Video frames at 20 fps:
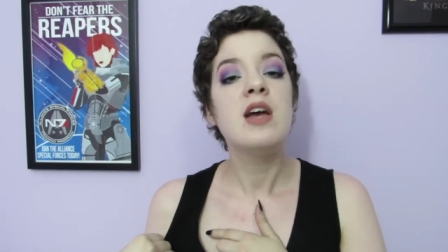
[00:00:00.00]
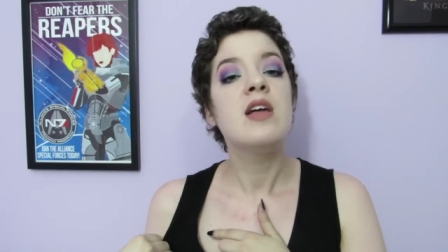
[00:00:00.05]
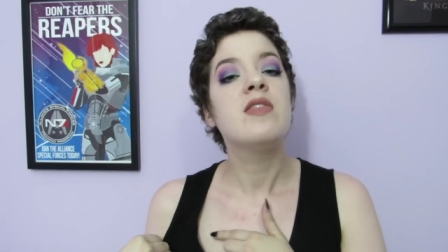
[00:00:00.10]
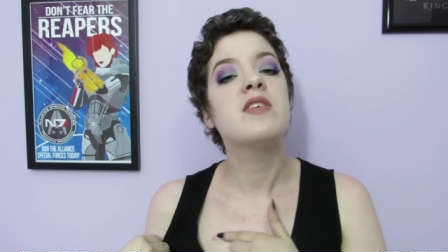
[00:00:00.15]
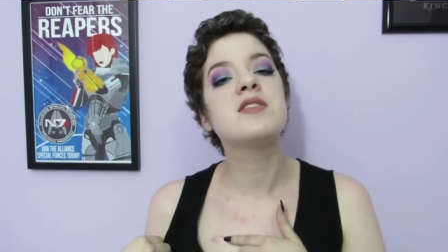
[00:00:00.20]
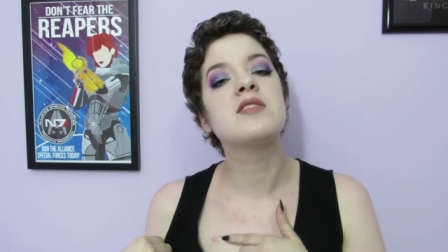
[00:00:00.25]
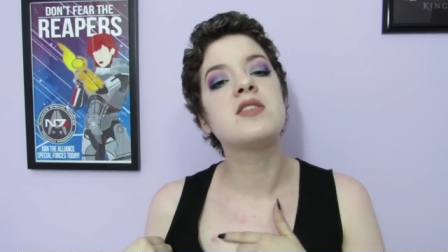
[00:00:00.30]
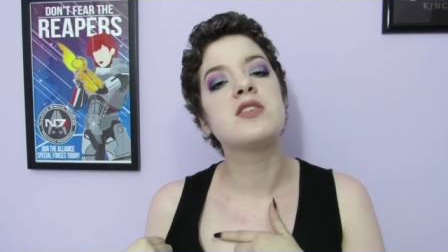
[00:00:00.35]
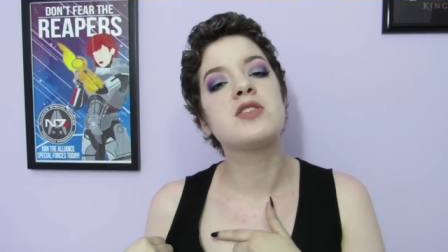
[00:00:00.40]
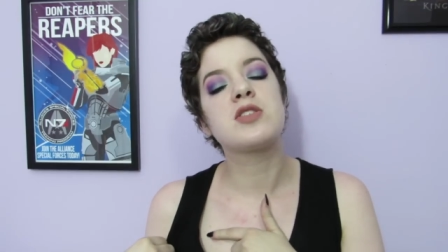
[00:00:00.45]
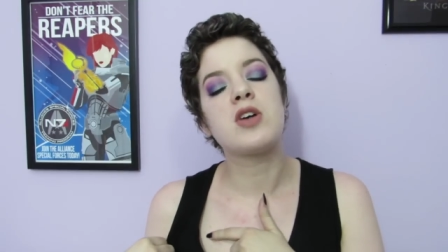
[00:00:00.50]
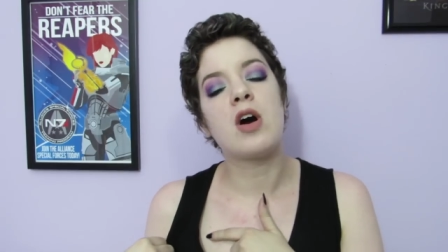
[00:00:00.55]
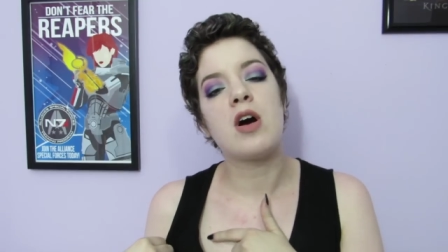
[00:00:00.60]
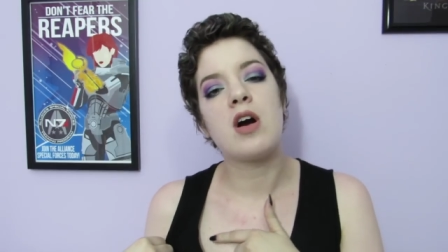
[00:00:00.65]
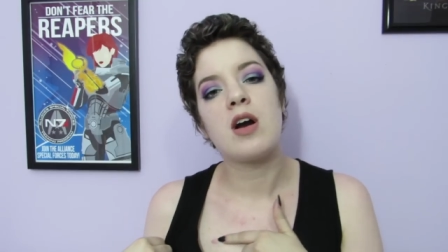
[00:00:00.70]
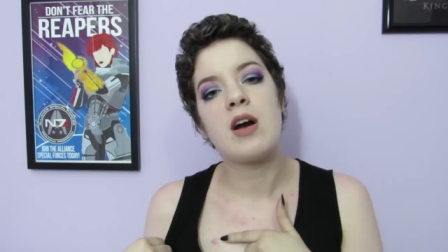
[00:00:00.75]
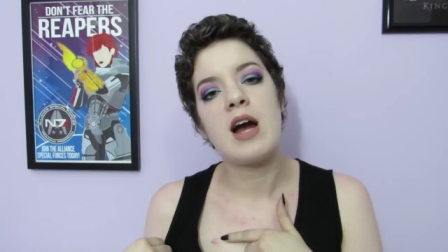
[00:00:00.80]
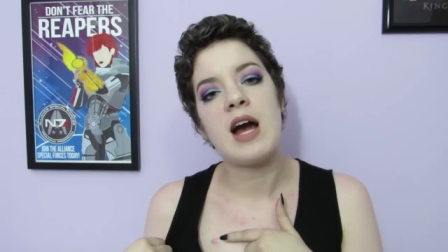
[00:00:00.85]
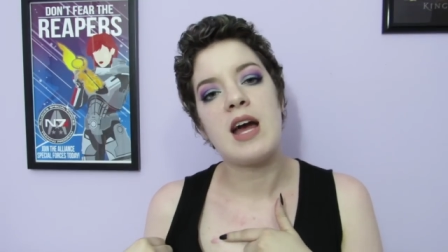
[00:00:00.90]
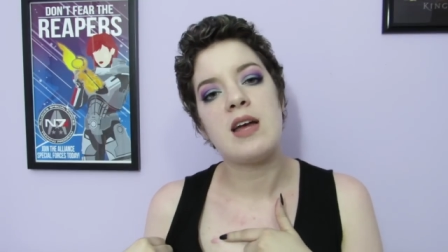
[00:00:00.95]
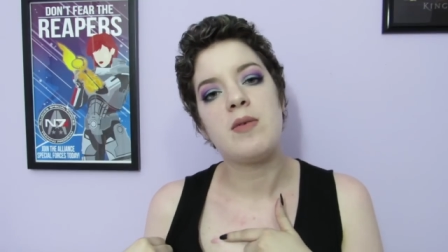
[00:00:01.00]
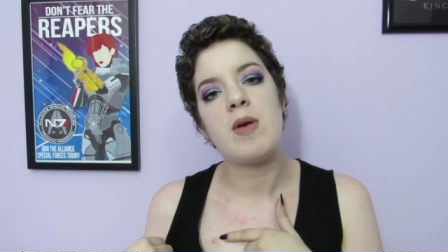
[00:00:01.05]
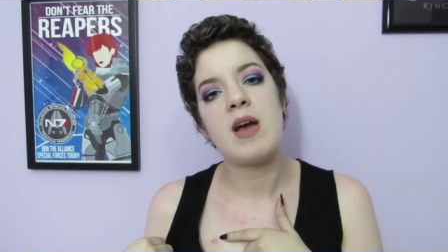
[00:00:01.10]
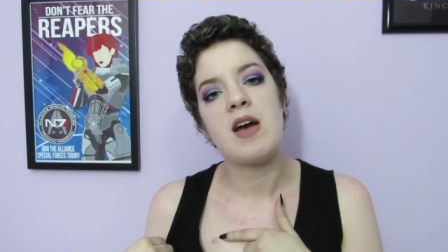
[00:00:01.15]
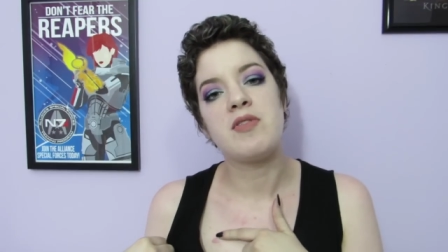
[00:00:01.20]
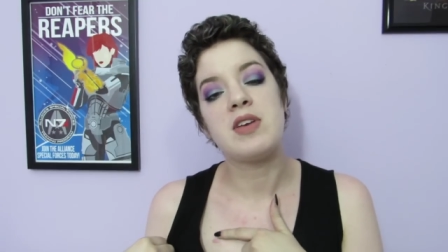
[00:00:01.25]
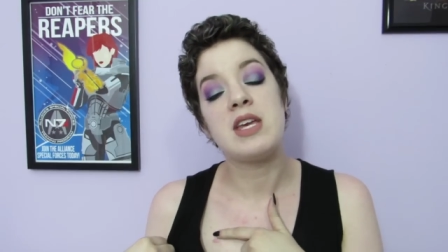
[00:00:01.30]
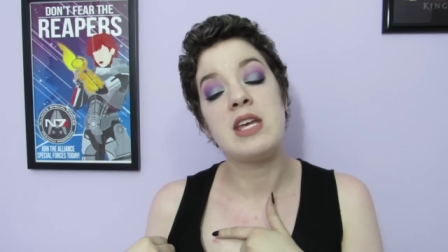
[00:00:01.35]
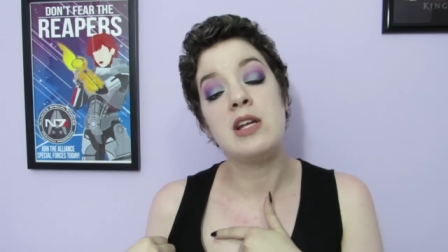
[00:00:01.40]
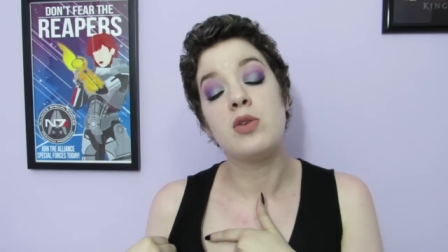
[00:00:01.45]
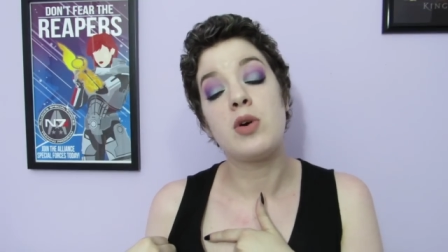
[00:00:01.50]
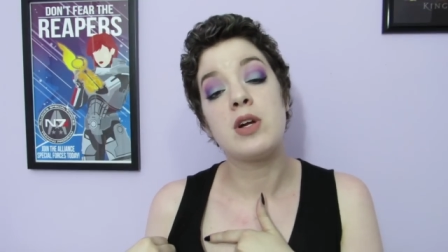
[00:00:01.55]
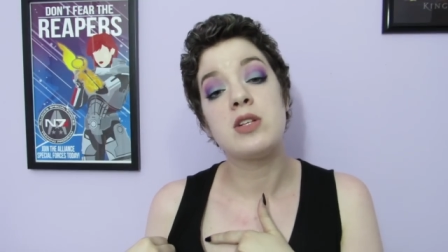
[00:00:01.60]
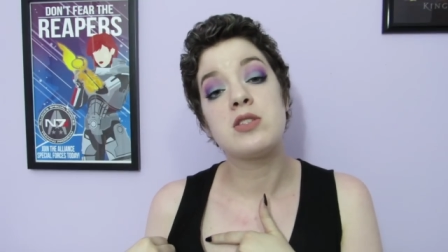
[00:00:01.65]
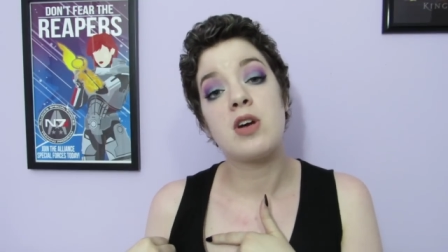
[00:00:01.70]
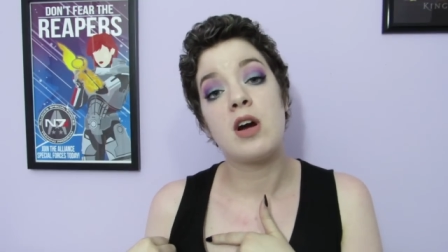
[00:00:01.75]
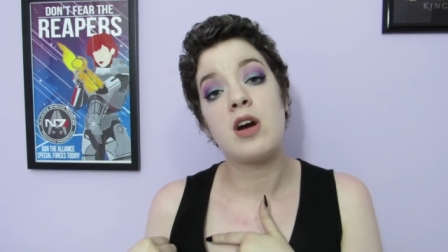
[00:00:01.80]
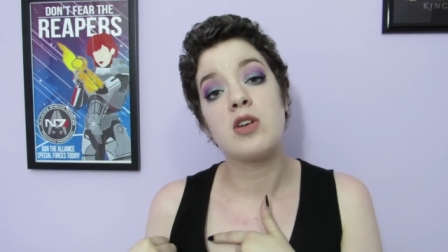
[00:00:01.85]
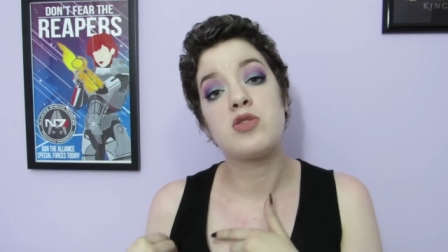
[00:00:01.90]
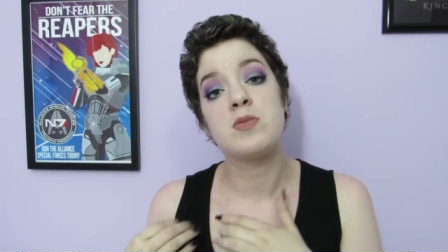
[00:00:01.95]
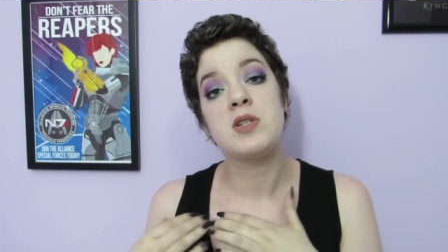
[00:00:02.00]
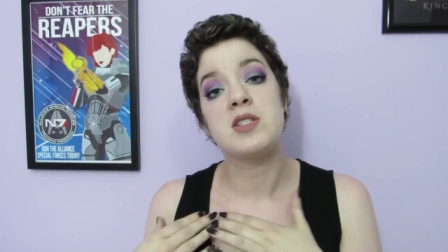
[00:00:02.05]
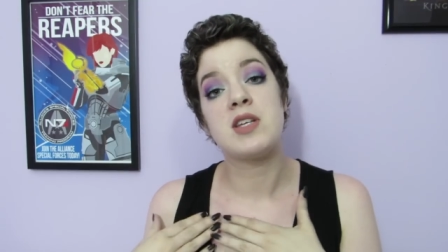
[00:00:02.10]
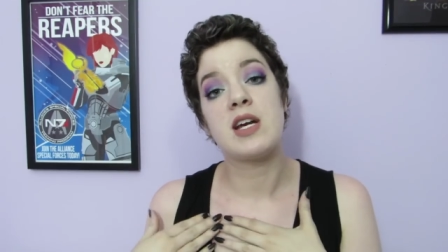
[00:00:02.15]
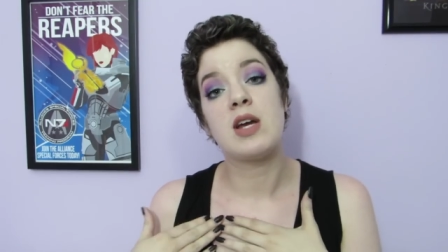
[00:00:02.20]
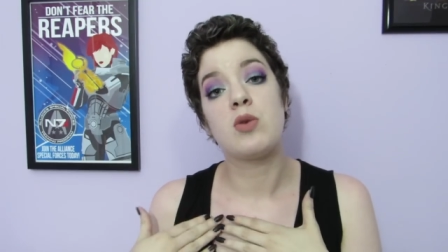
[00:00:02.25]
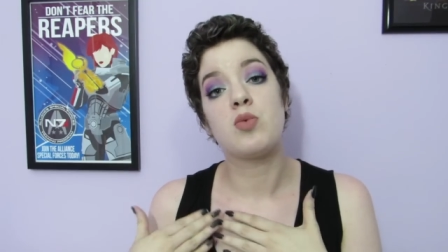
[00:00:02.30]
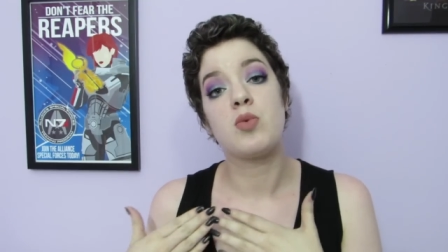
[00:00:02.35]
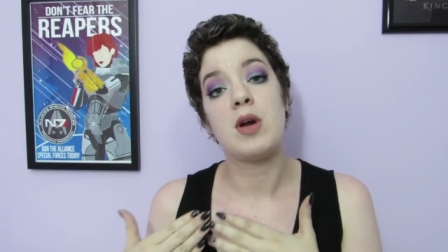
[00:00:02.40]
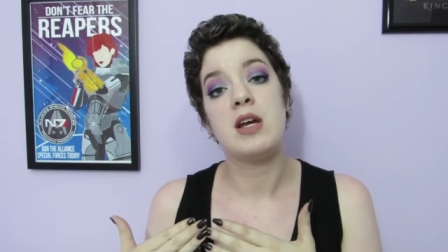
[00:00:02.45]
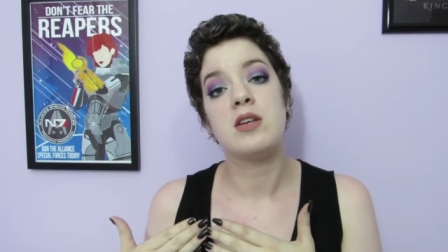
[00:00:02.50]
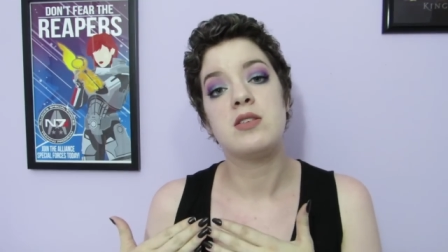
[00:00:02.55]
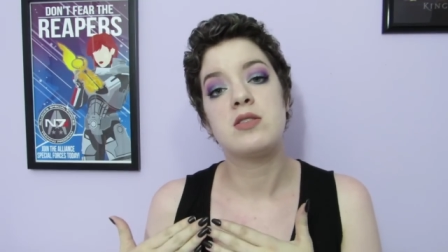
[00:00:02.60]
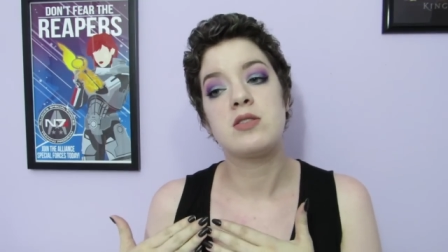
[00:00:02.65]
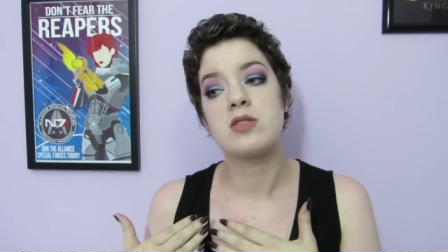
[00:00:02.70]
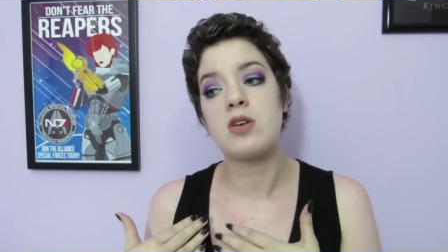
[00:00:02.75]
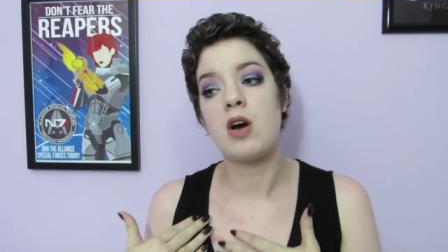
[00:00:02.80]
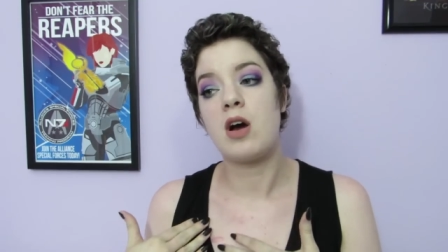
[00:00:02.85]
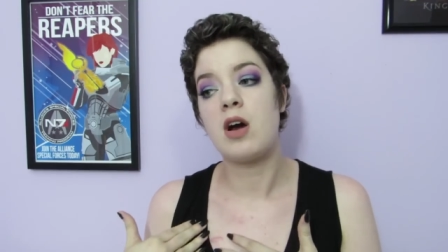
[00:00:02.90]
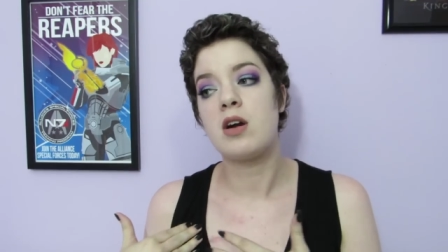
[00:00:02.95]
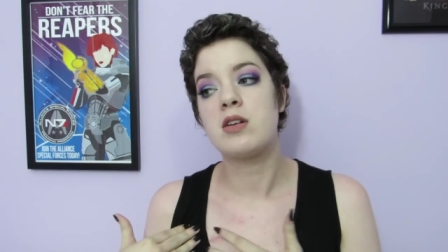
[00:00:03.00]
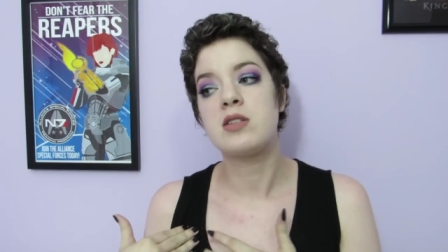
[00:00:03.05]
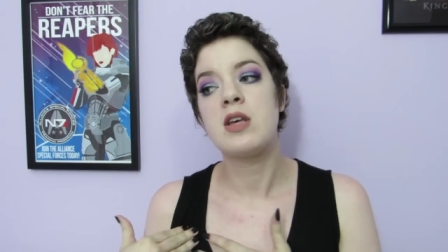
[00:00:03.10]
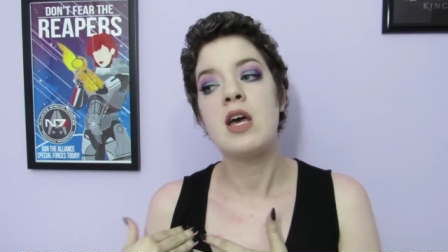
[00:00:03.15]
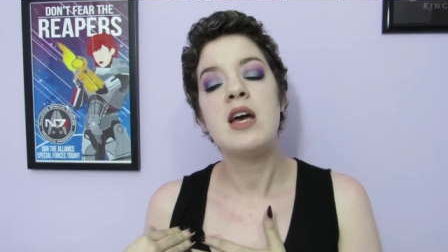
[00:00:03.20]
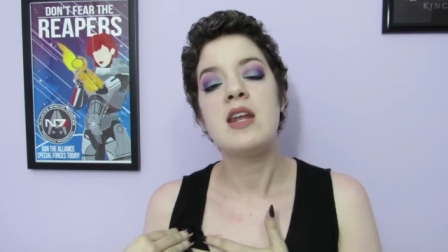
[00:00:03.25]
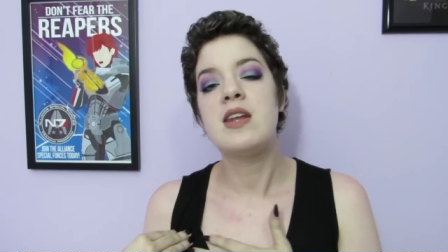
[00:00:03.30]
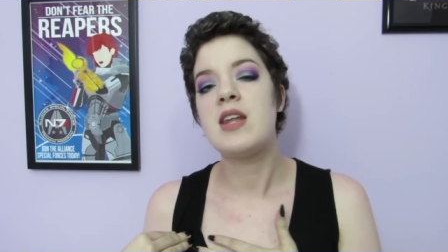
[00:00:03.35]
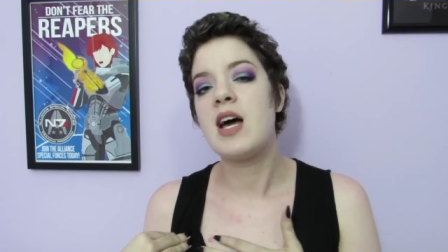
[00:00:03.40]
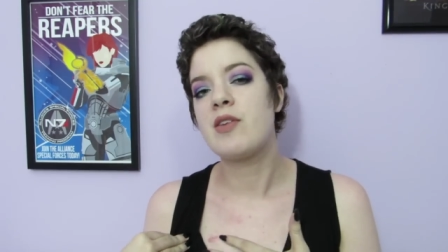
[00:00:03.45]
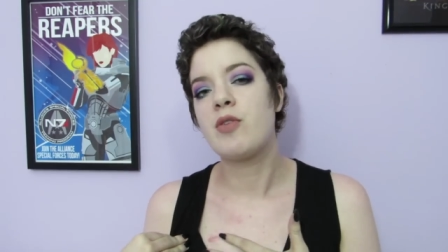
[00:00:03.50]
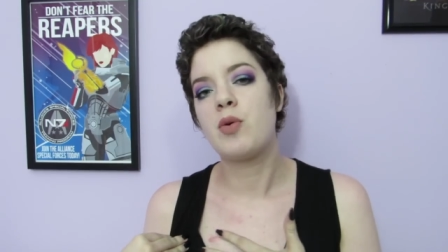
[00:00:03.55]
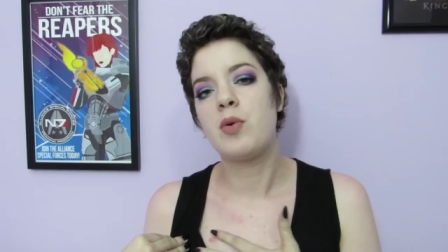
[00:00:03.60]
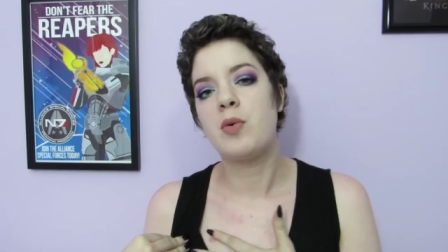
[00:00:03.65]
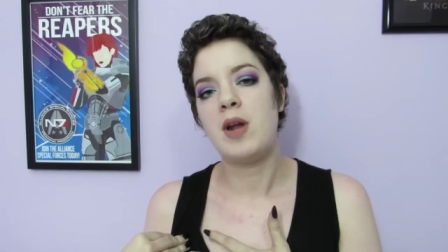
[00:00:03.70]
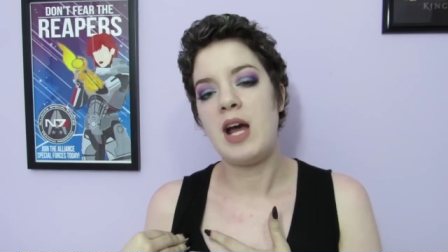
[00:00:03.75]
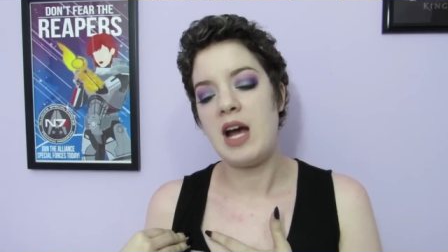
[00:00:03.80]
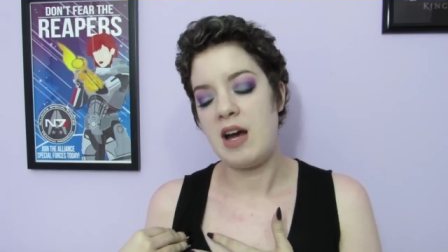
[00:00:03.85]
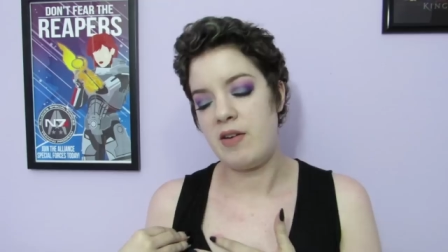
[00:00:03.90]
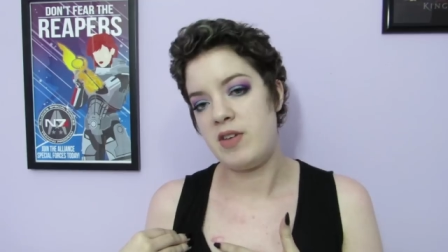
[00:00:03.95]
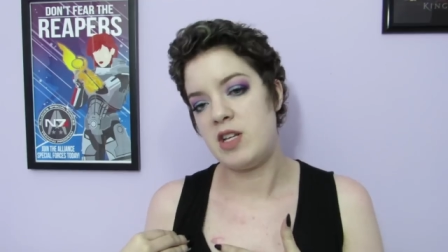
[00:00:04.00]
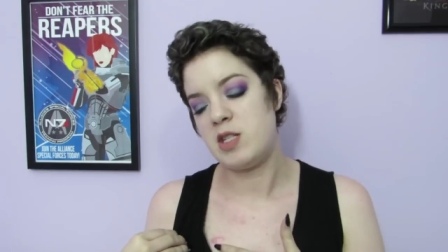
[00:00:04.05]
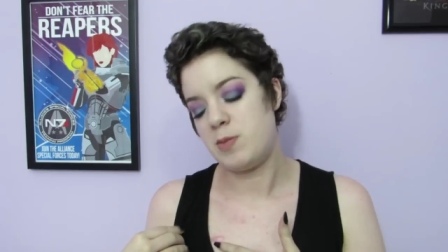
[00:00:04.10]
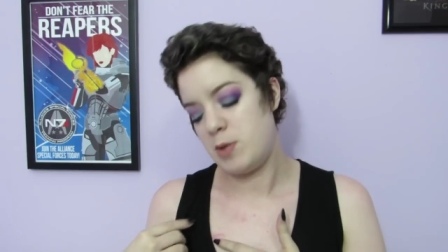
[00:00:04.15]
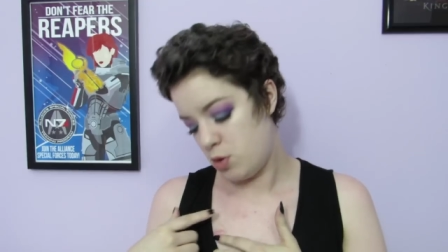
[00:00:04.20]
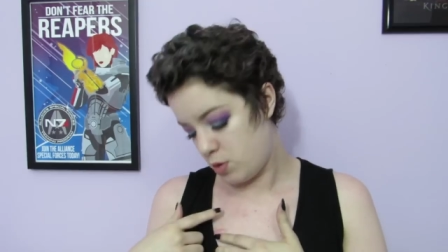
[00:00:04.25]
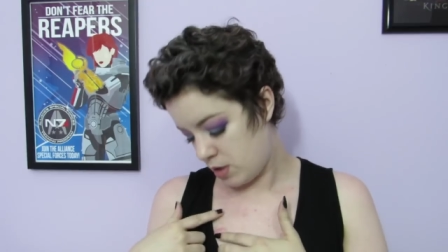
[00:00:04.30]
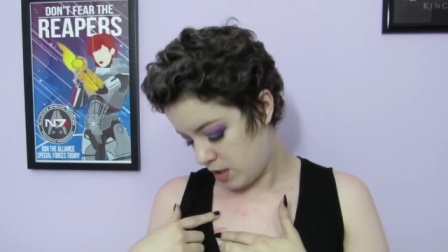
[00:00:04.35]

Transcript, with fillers: This is a scar. I have keloid scars, which means I get raised scars. Not everyone would have this, but you